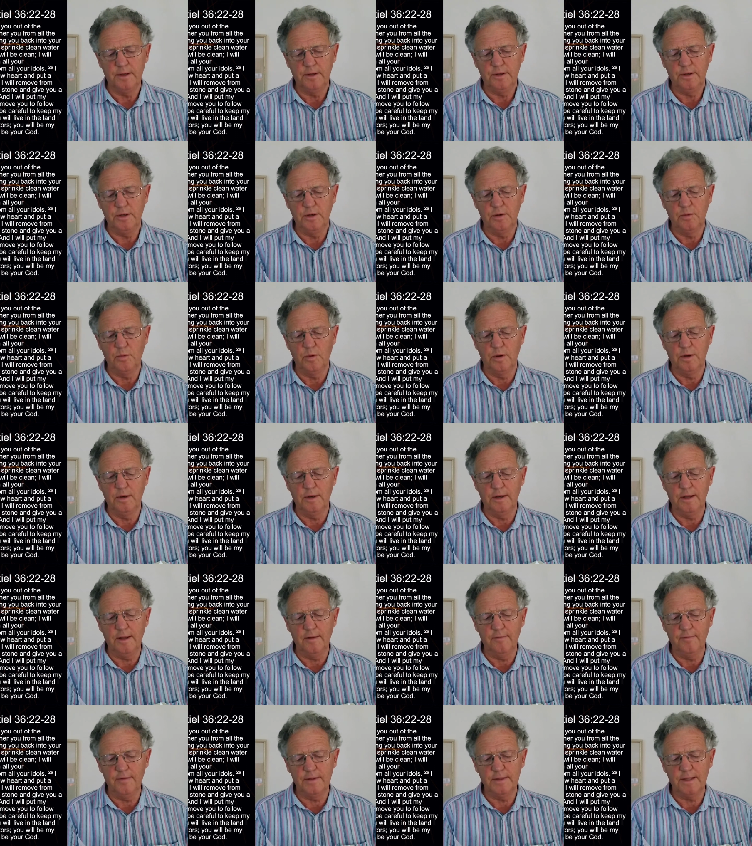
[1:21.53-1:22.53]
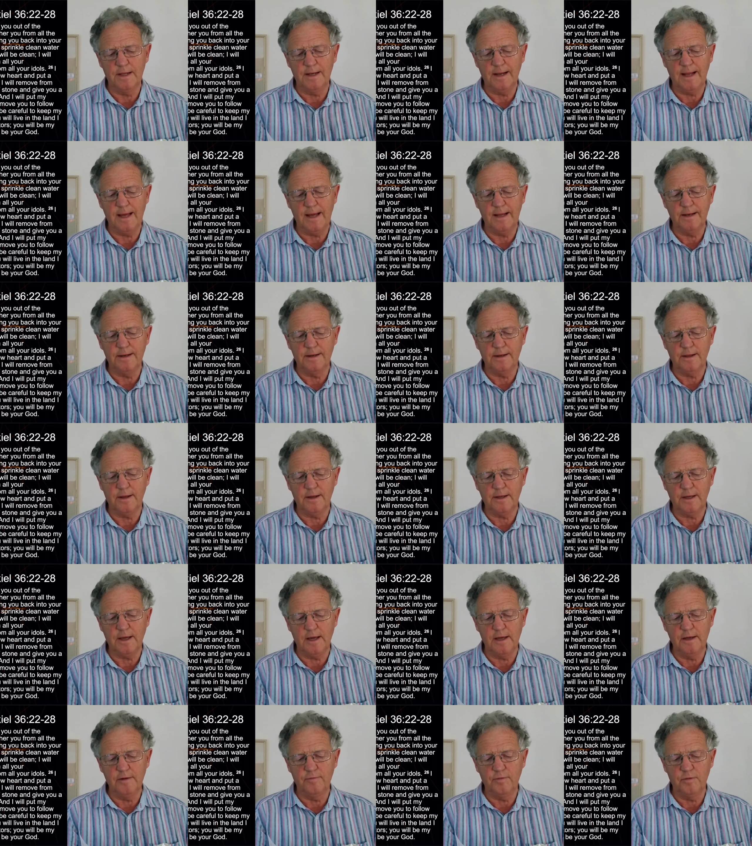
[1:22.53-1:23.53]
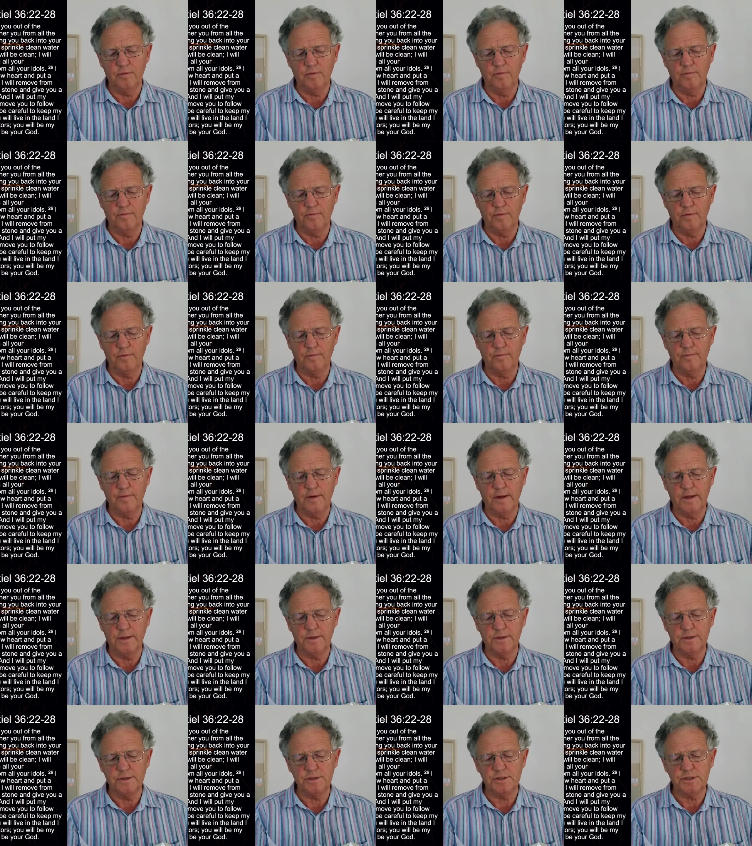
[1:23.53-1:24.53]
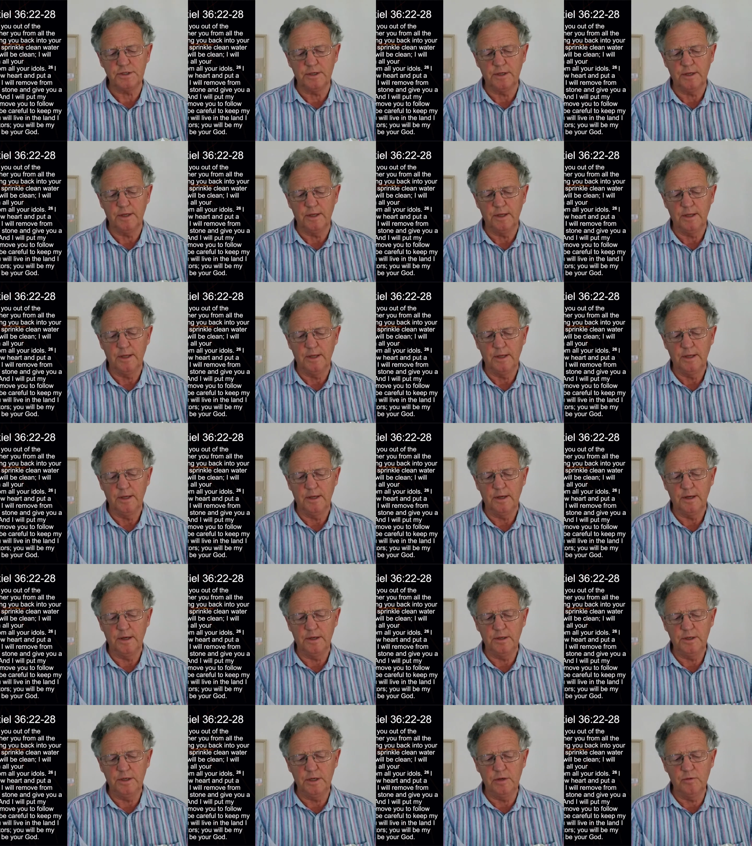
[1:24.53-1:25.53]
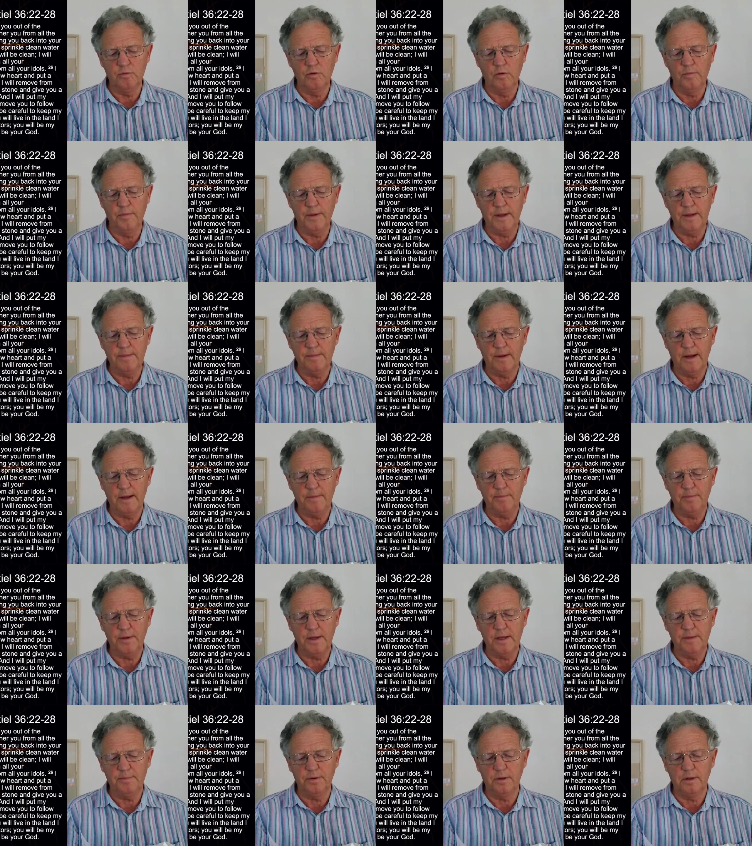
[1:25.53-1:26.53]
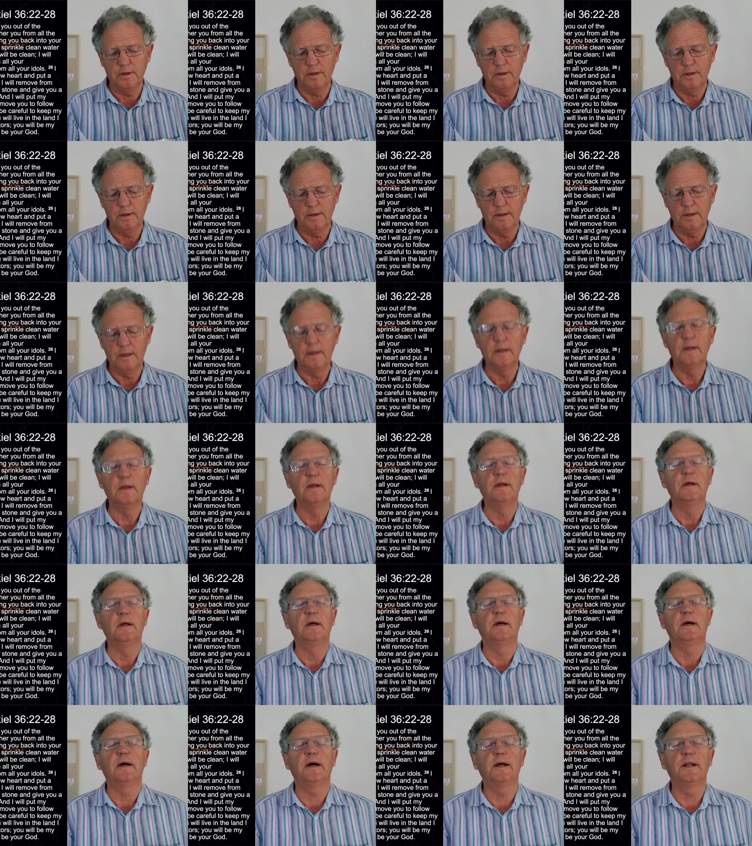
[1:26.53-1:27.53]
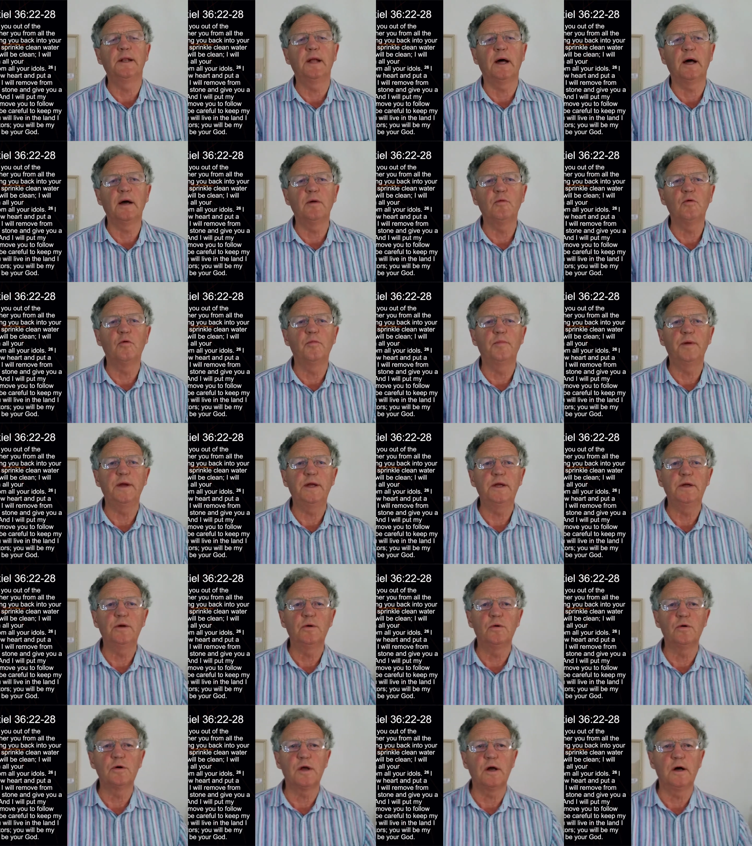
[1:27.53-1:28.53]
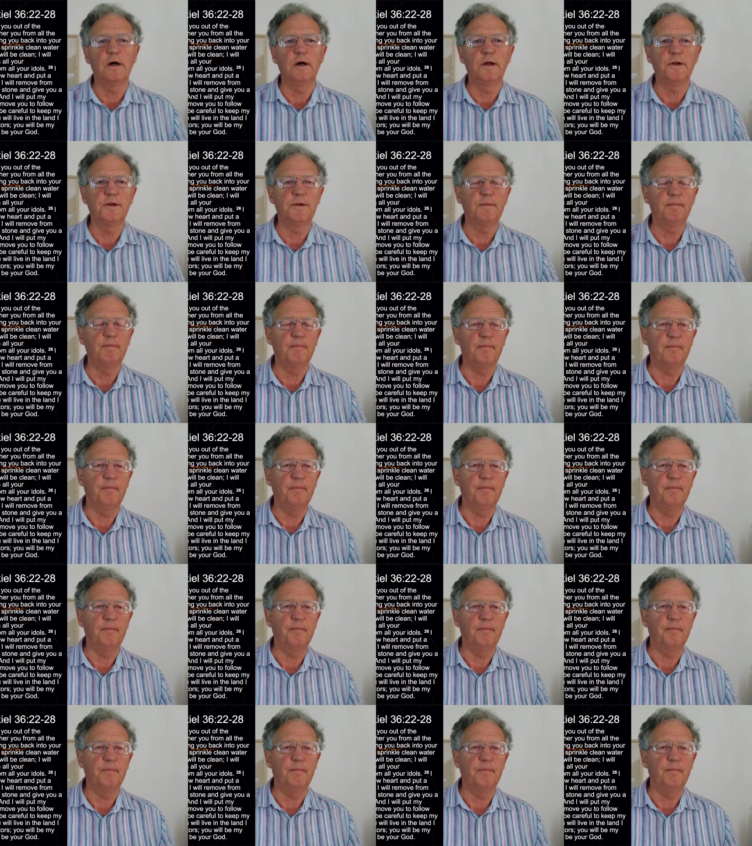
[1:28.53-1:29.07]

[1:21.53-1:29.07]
You will live in the land I gave your forefathers. And you will be my people, and I will be your God.